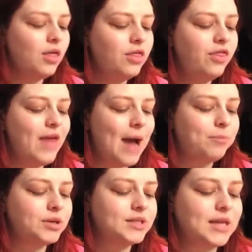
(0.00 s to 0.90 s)

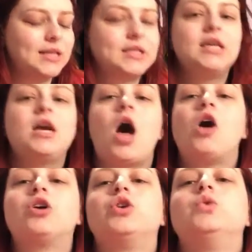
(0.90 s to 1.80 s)
that precisely,
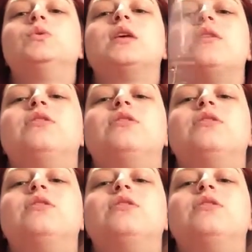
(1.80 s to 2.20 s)
I'll use